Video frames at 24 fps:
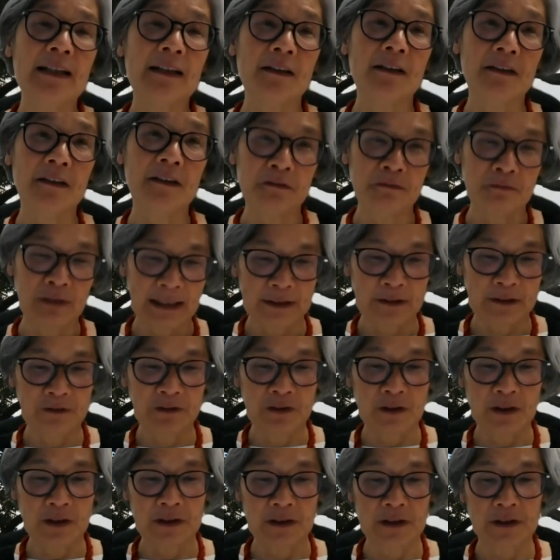of one
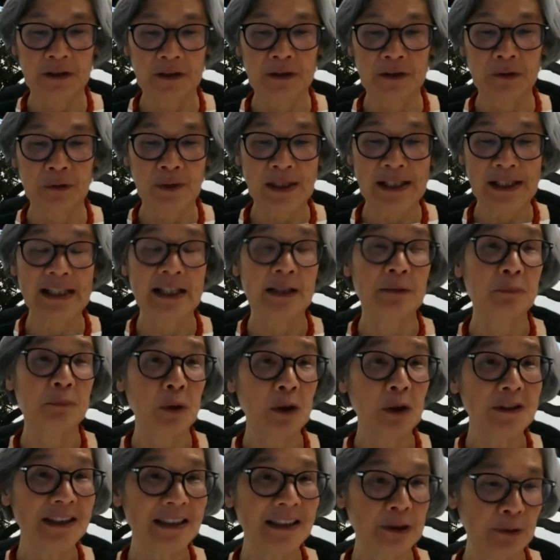of her recent
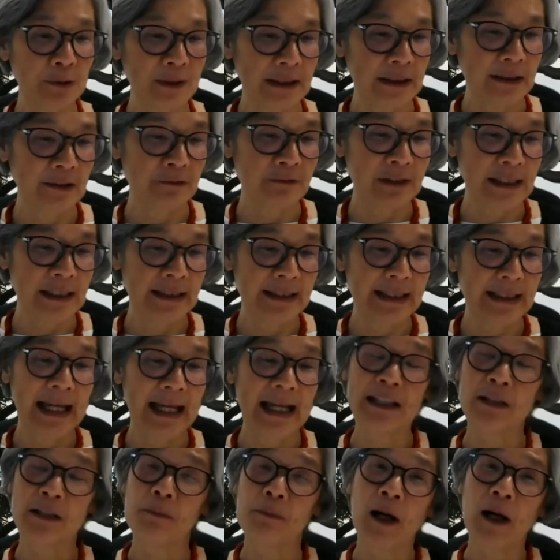books written with
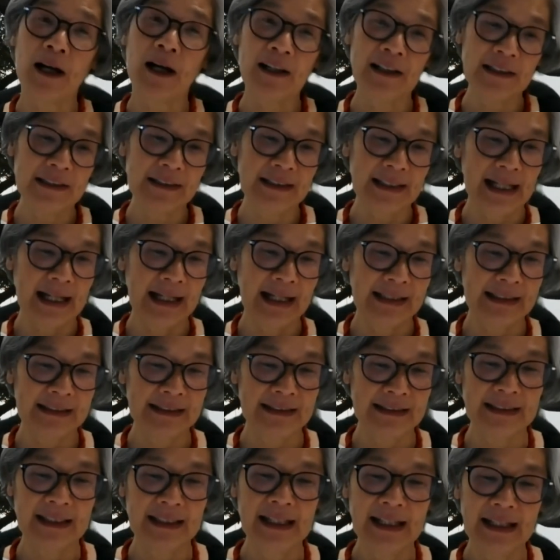Kate Powell
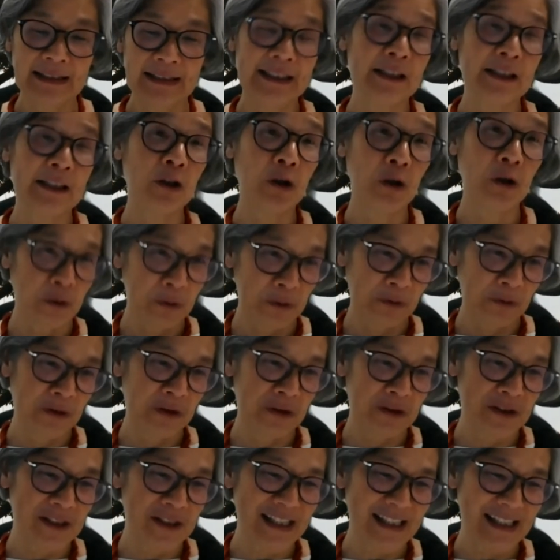and their
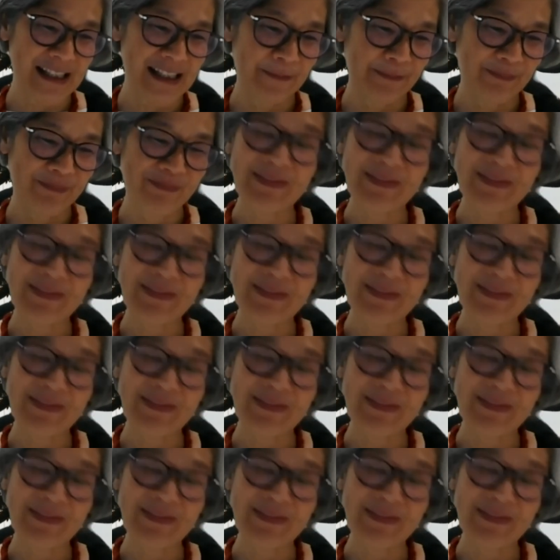co-authors.